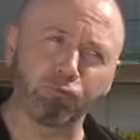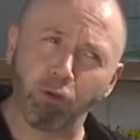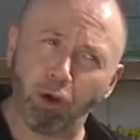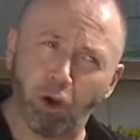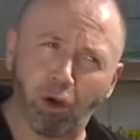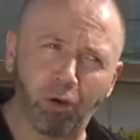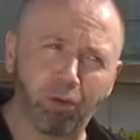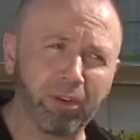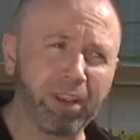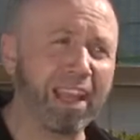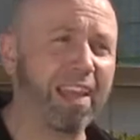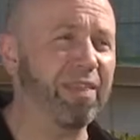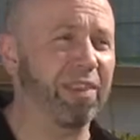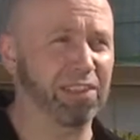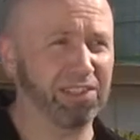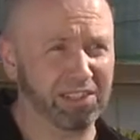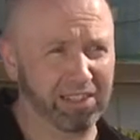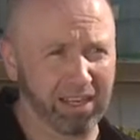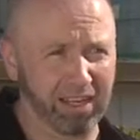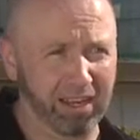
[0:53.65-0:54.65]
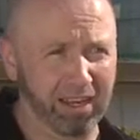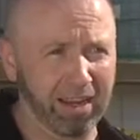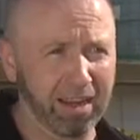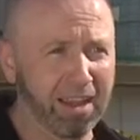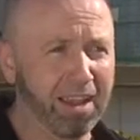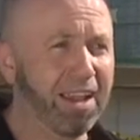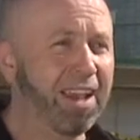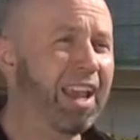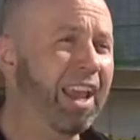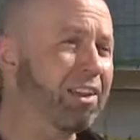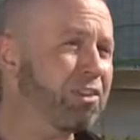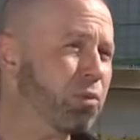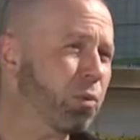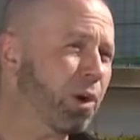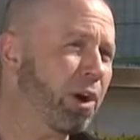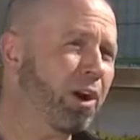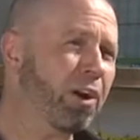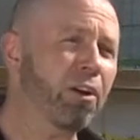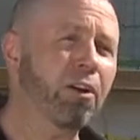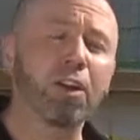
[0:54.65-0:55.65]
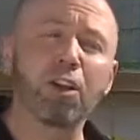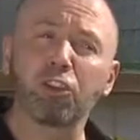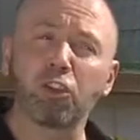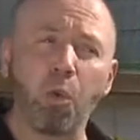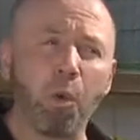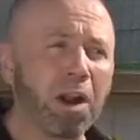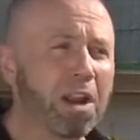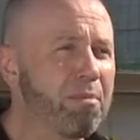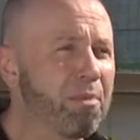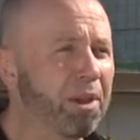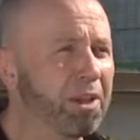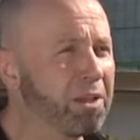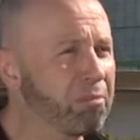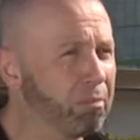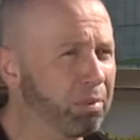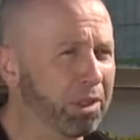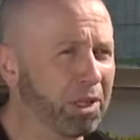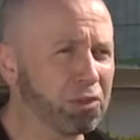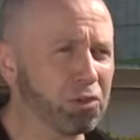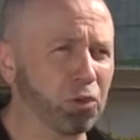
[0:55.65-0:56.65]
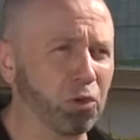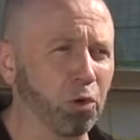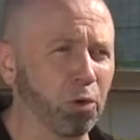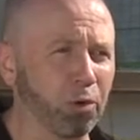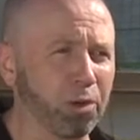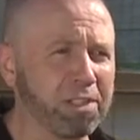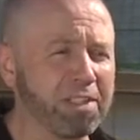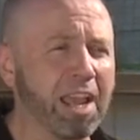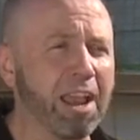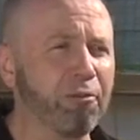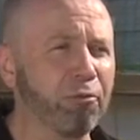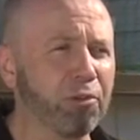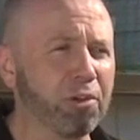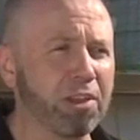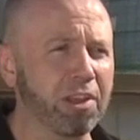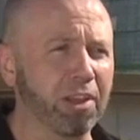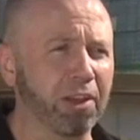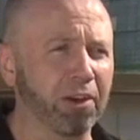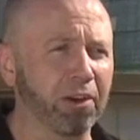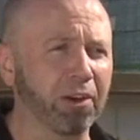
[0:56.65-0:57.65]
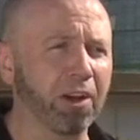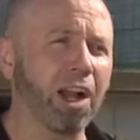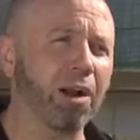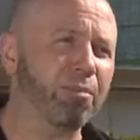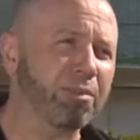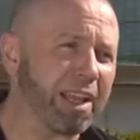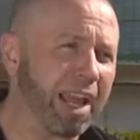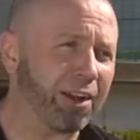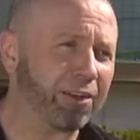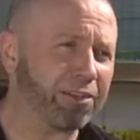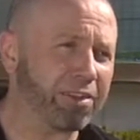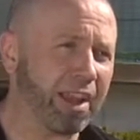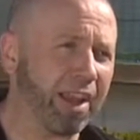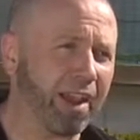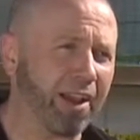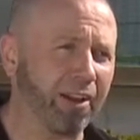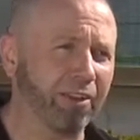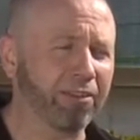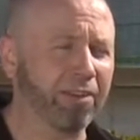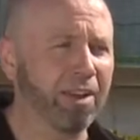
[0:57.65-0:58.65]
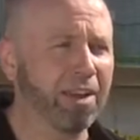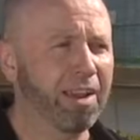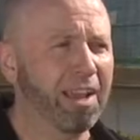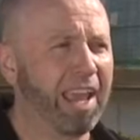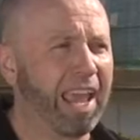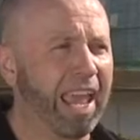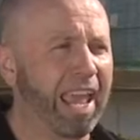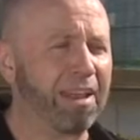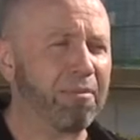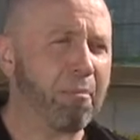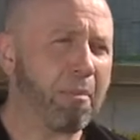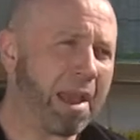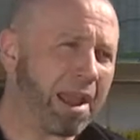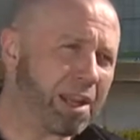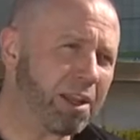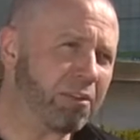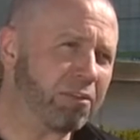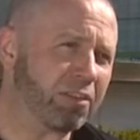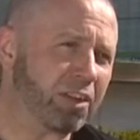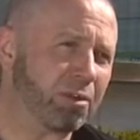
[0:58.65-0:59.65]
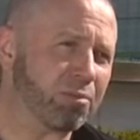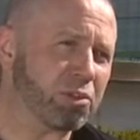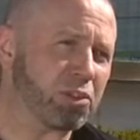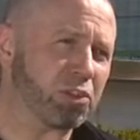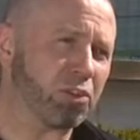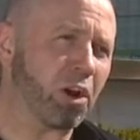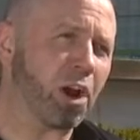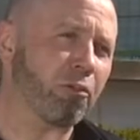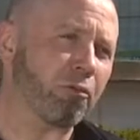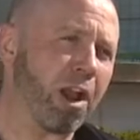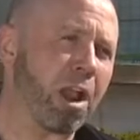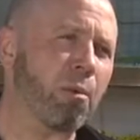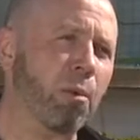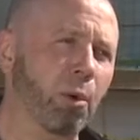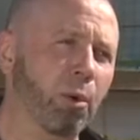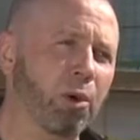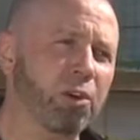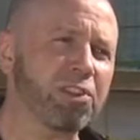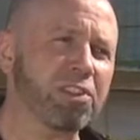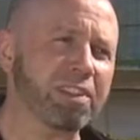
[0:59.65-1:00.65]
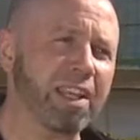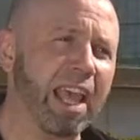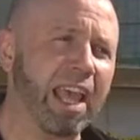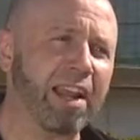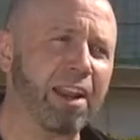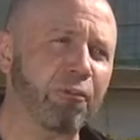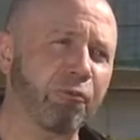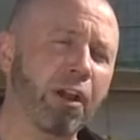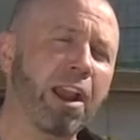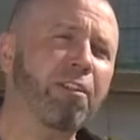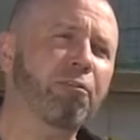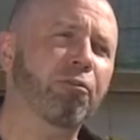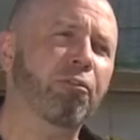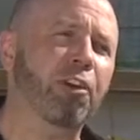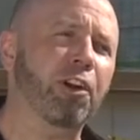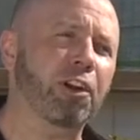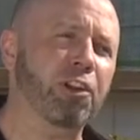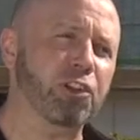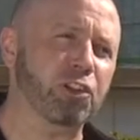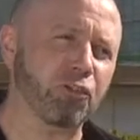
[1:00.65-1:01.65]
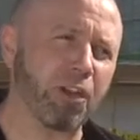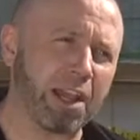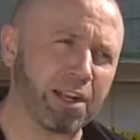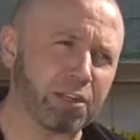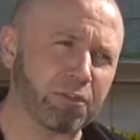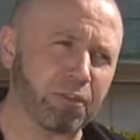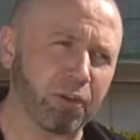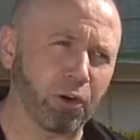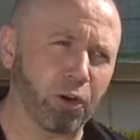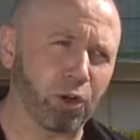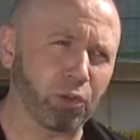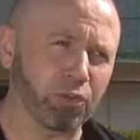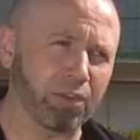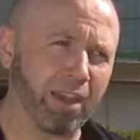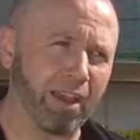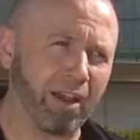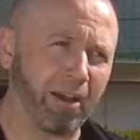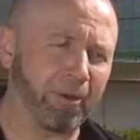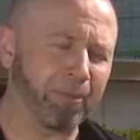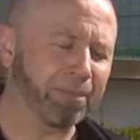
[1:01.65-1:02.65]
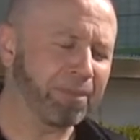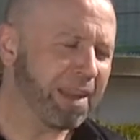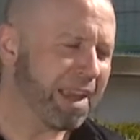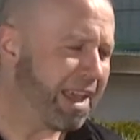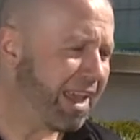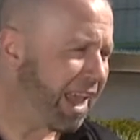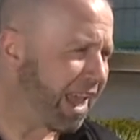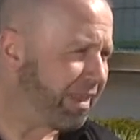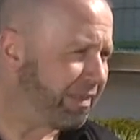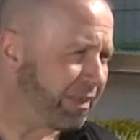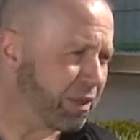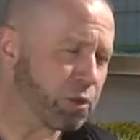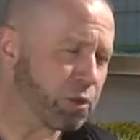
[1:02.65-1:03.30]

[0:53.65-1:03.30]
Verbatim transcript: road in the city. It's where 20 million plus tourists every year come downtown, and many of them start right where we're standing, right in front of the Stratosphere Hotel. Janssen